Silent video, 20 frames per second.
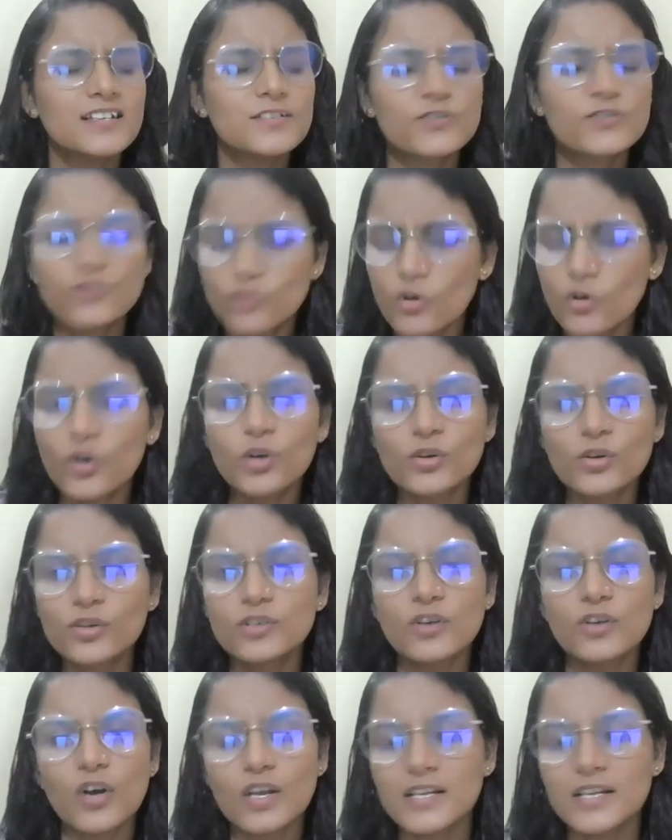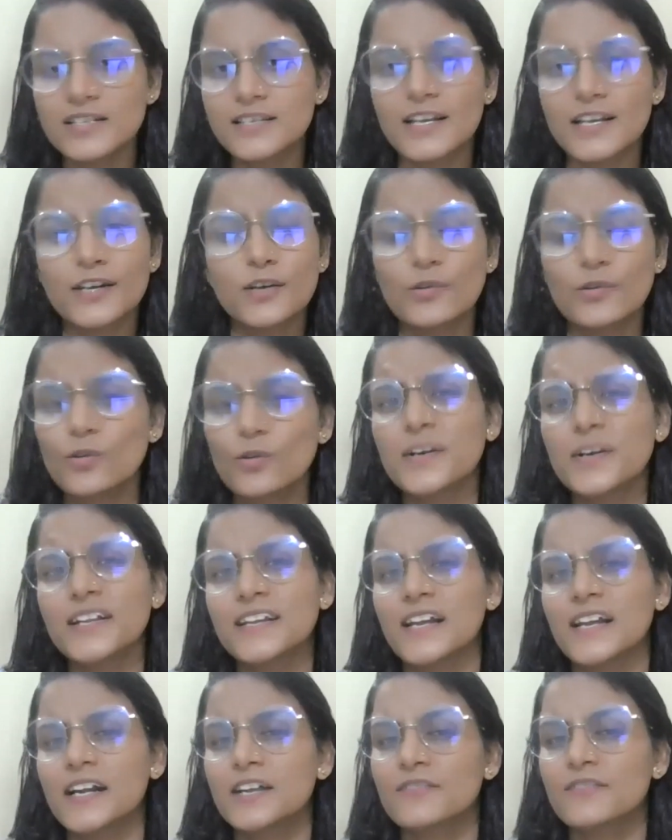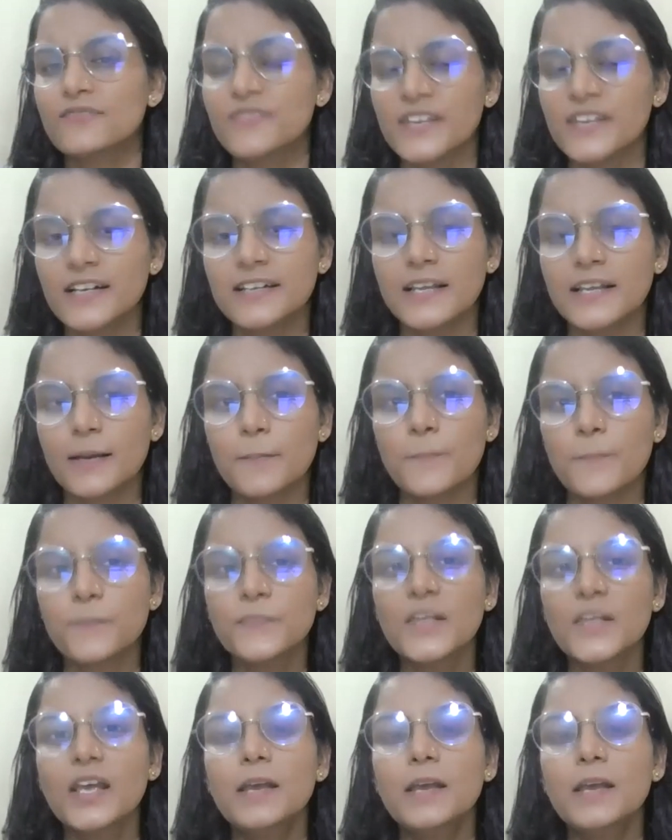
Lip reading: so good knowledge that nobody can defeat them,